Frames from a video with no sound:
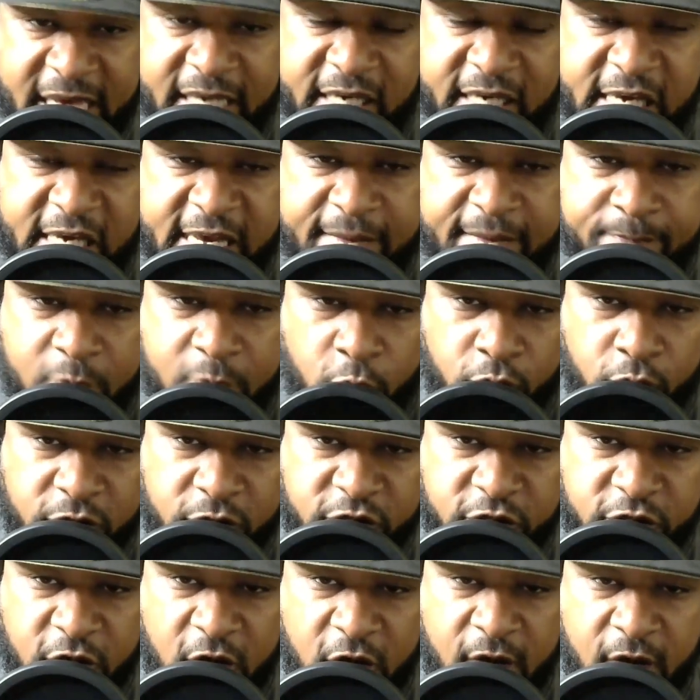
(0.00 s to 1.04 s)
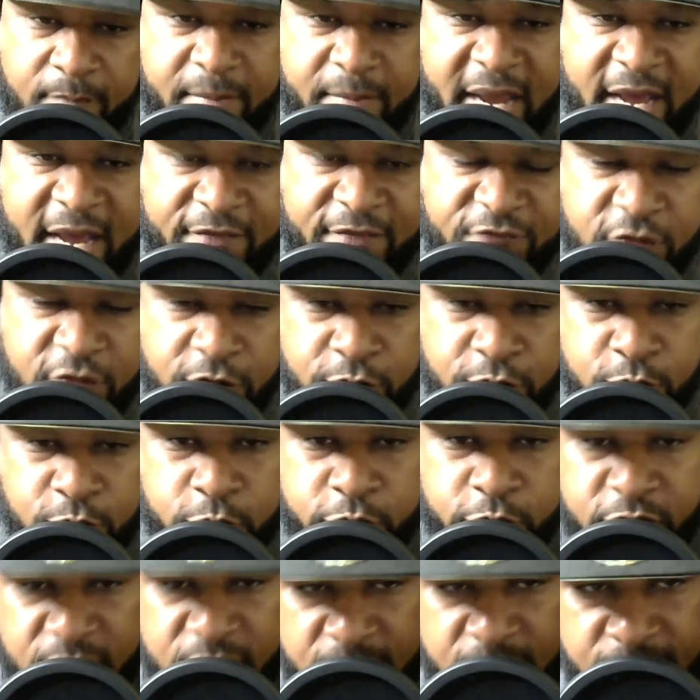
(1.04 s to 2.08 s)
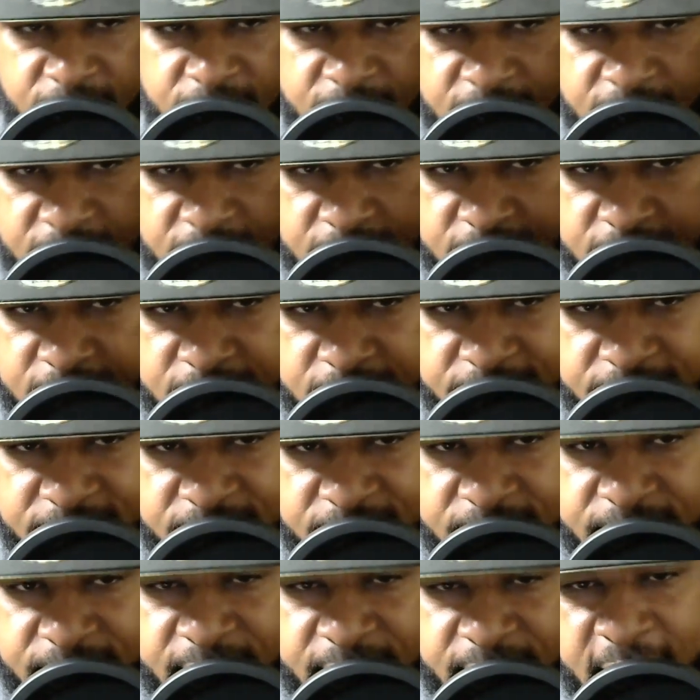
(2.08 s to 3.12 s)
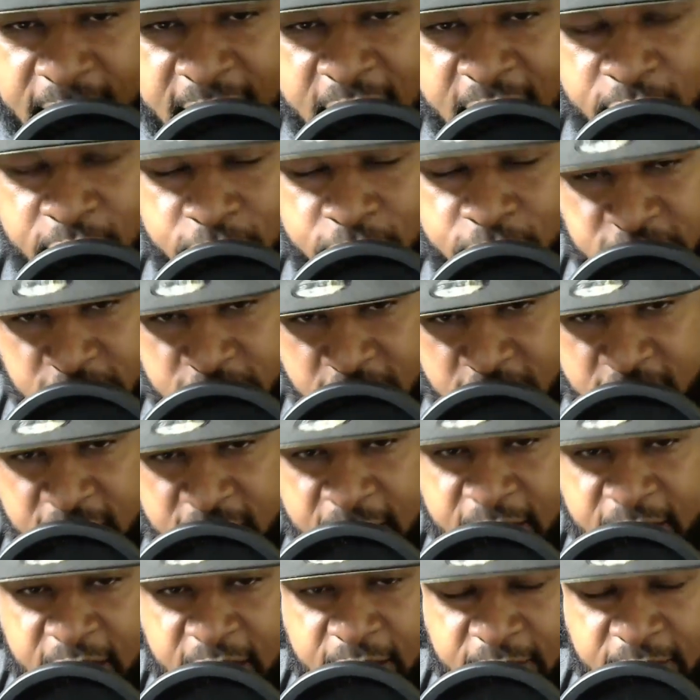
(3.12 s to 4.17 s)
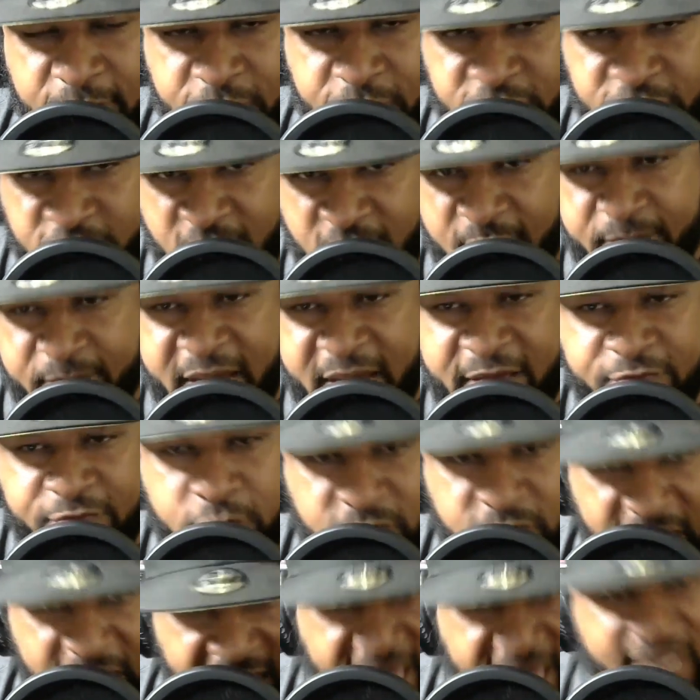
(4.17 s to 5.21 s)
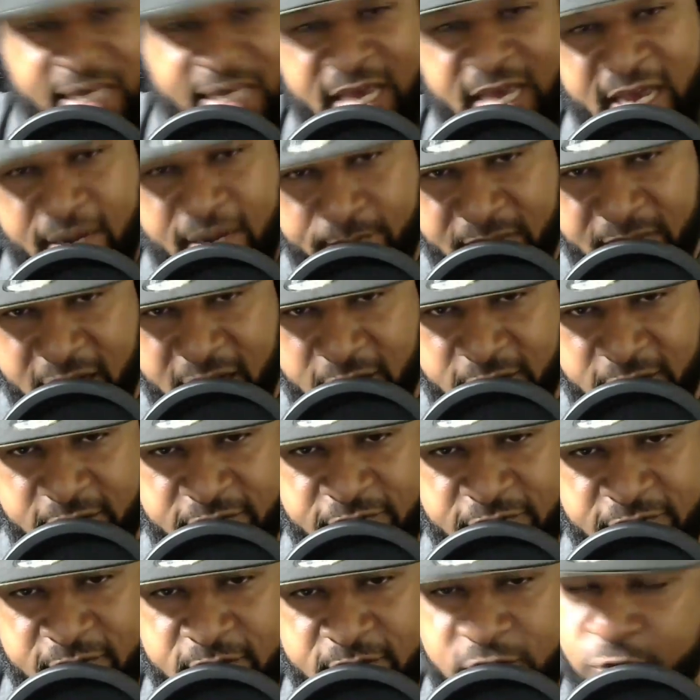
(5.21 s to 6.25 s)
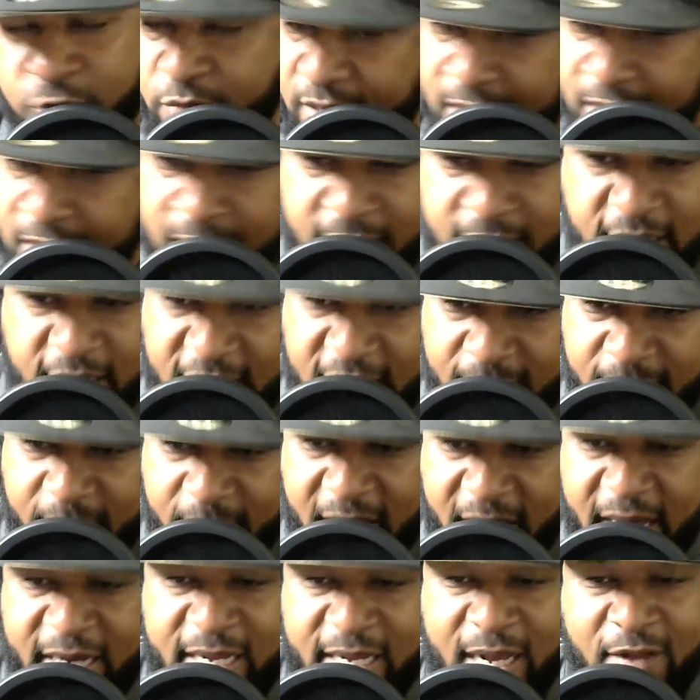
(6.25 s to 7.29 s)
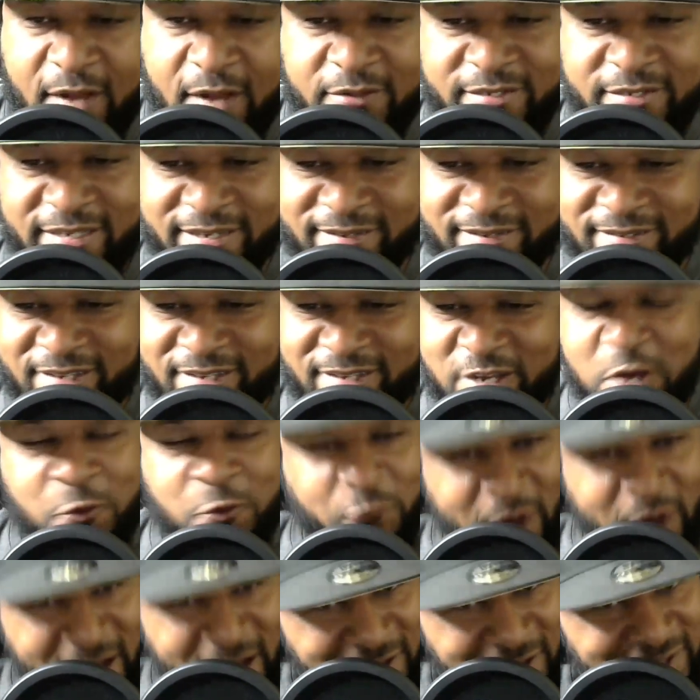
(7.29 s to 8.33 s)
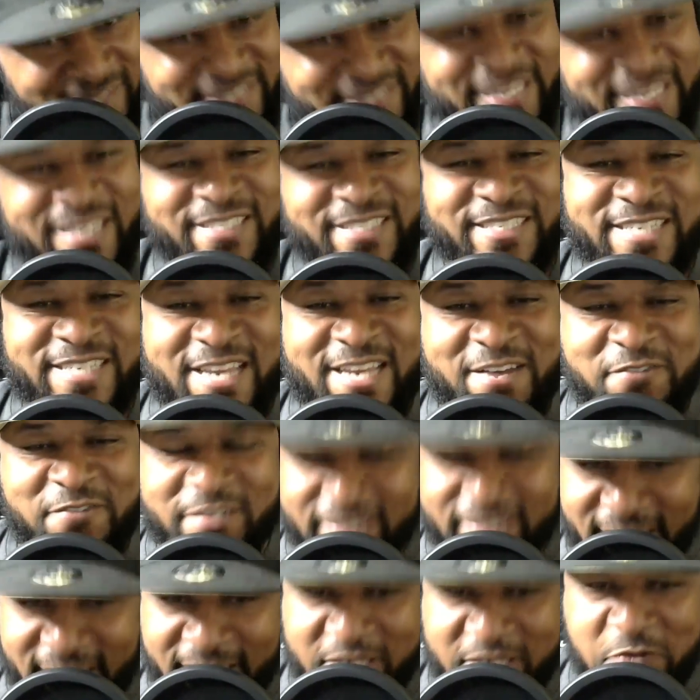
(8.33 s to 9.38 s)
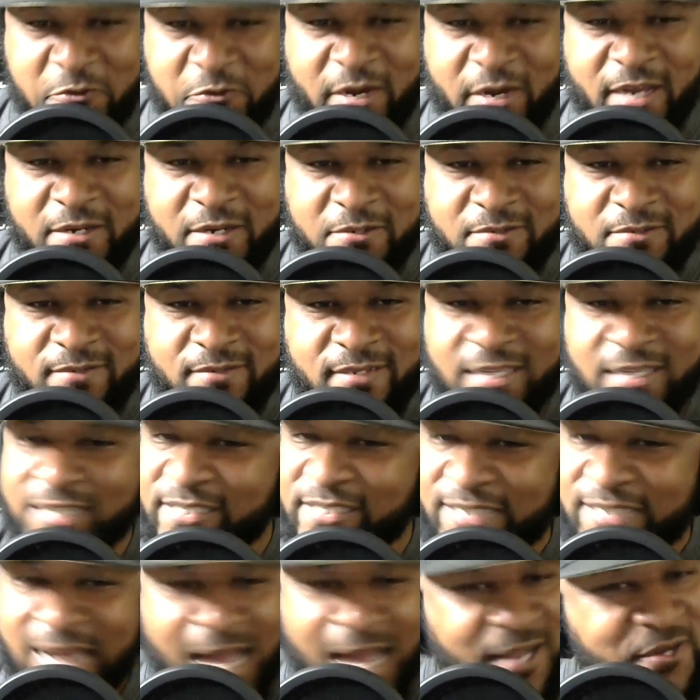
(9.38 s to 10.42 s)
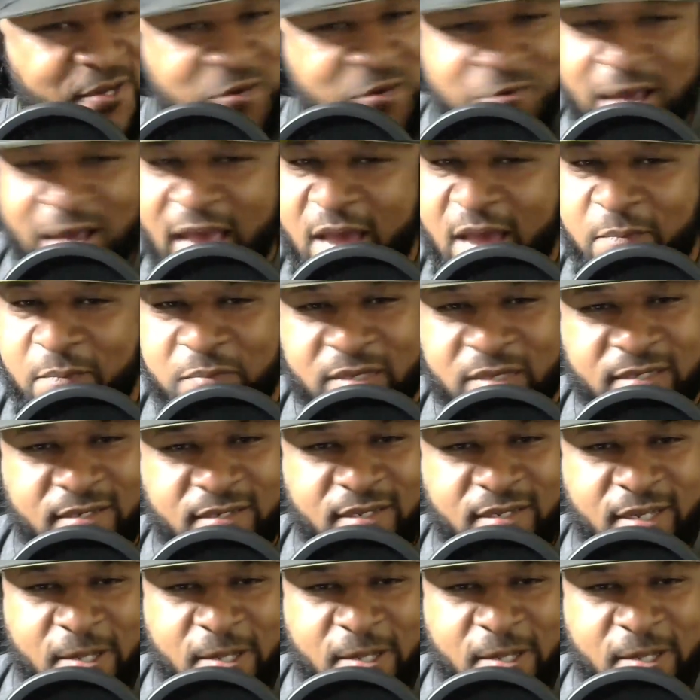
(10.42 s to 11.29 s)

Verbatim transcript: keep Rishard Matthews and Rishard Matthews and Cam Meredith? Do anybody out there? Ronald says never. Thank you, Ronald. It's not going to happen.